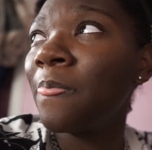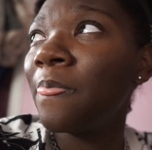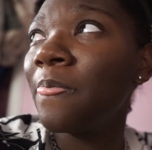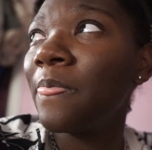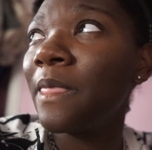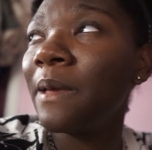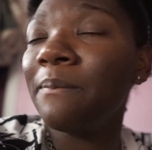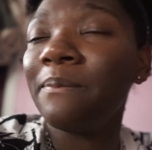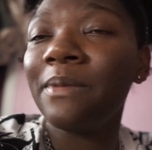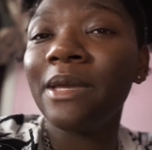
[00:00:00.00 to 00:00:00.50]

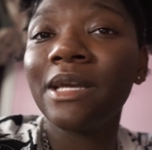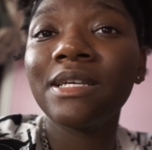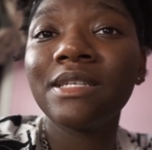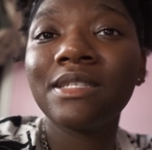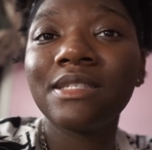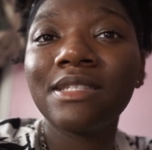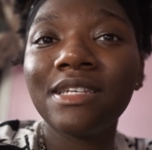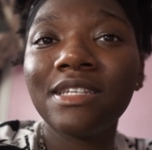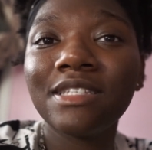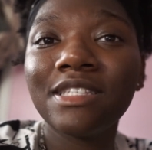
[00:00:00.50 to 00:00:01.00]
the biggest
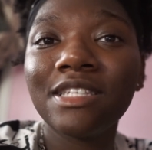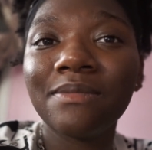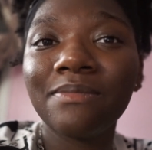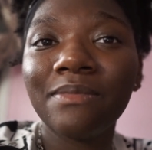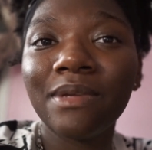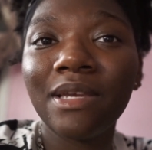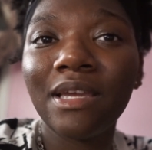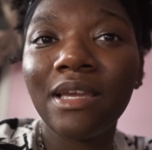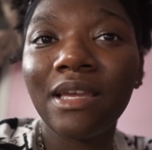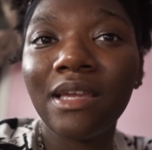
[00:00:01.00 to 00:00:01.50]
thing to
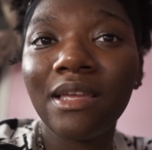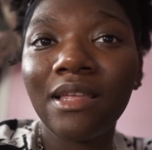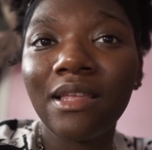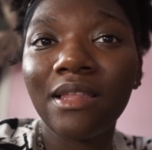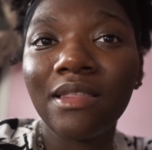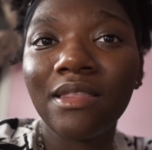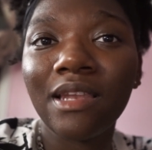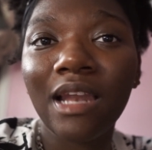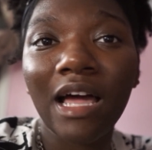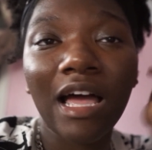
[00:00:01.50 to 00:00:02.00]
me
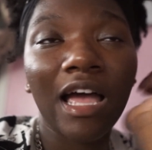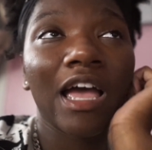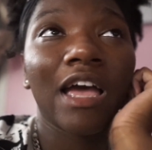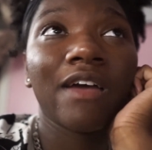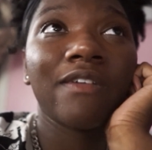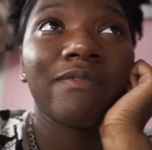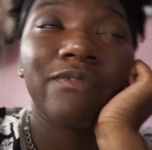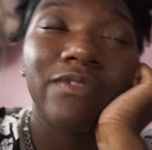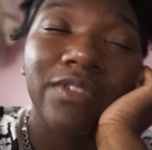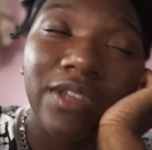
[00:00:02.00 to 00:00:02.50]
that I
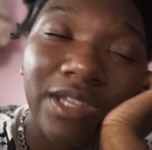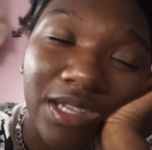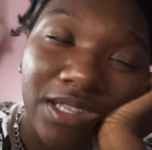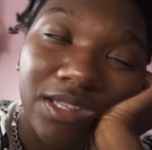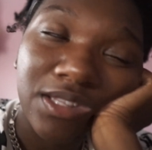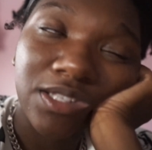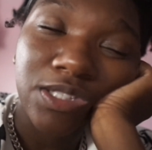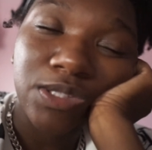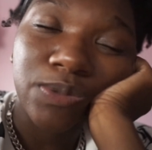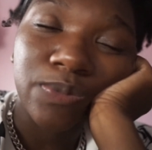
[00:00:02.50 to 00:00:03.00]
have did
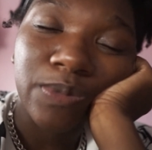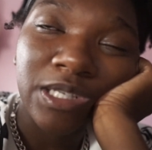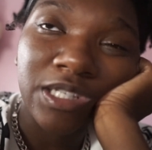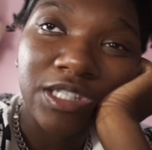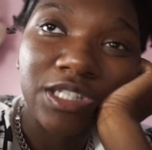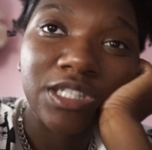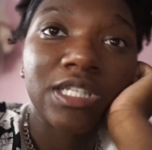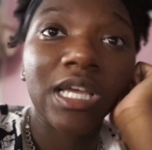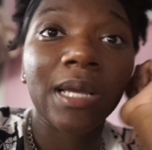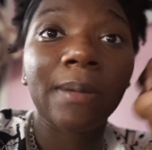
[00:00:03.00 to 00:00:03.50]
this week is
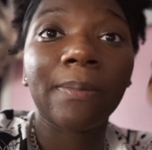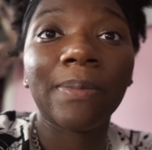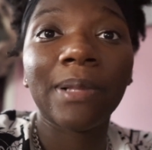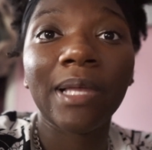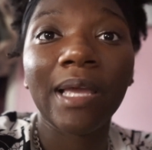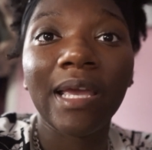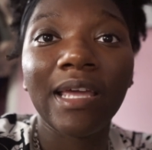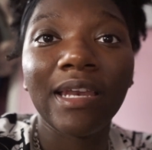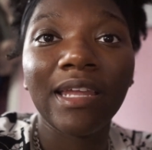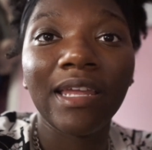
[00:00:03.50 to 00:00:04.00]
just like
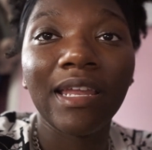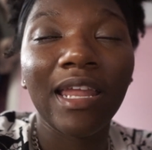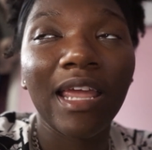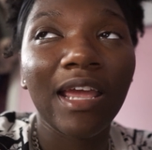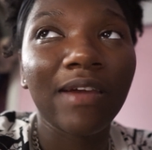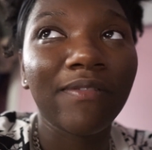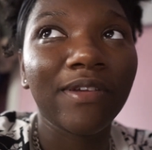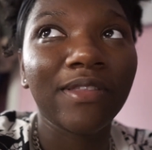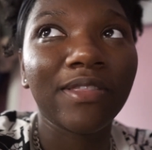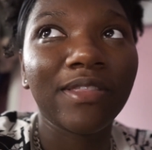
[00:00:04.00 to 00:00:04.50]
planning
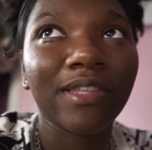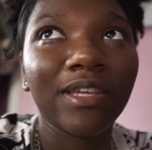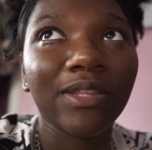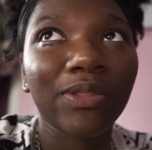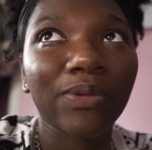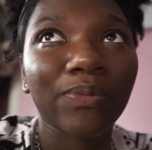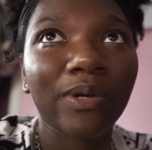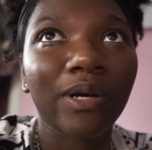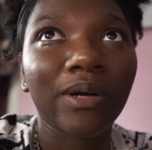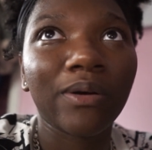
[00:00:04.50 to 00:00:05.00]
everything
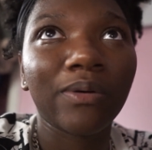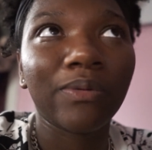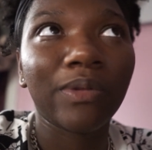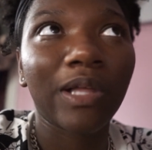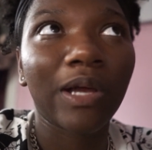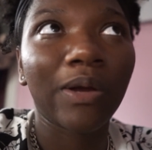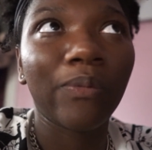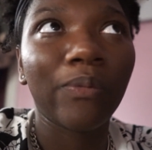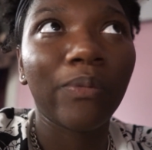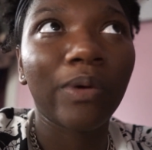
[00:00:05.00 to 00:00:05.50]
throughout,
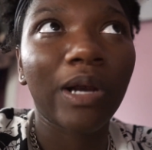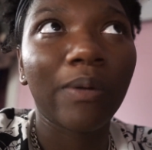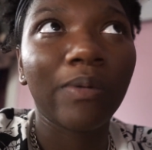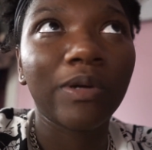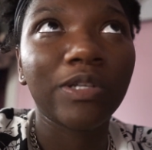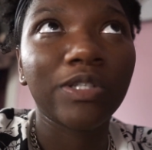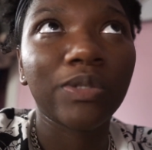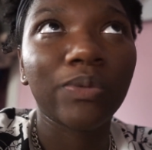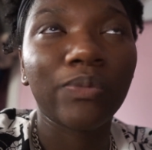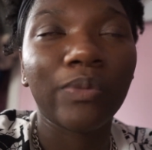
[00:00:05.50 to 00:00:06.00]
like what I
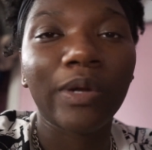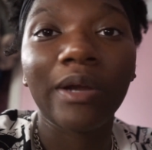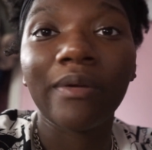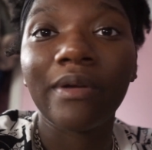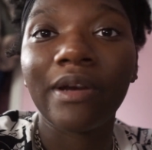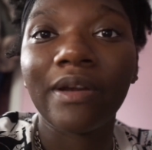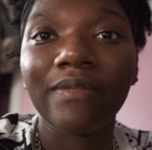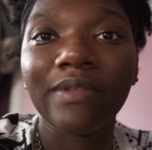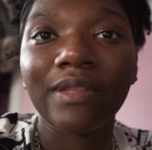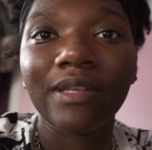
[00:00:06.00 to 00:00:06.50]
want to wear
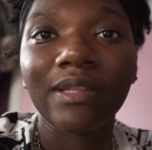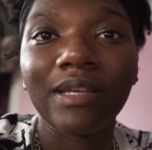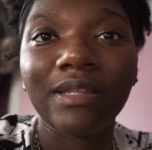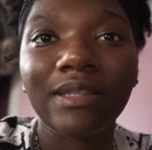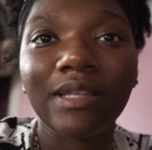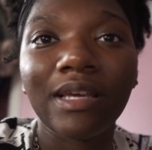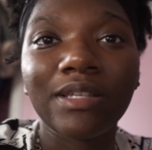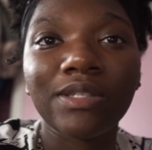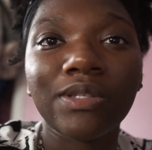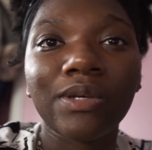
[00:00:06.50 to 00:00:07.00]
and everything like
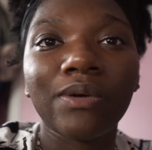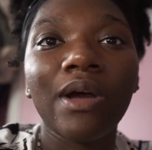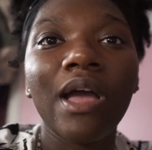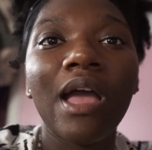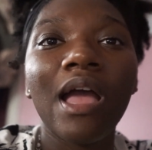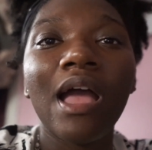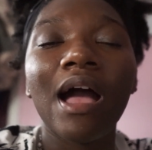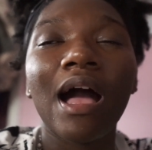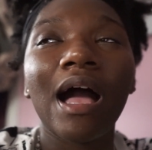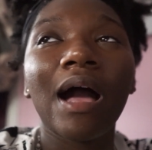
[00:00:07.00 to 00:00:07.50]
that. So
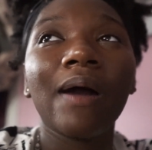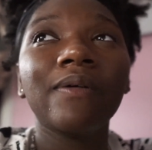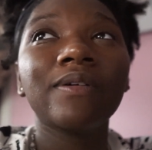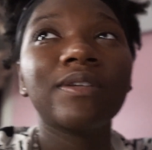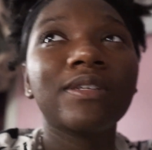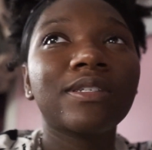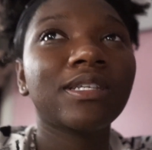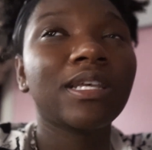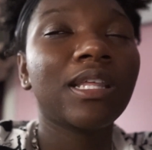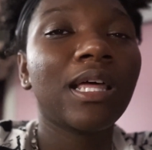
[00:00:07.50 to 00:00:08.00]
I would
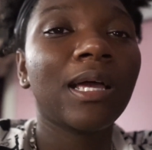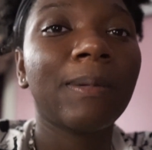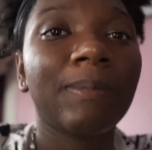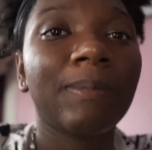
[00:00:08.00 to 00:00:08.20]
just say like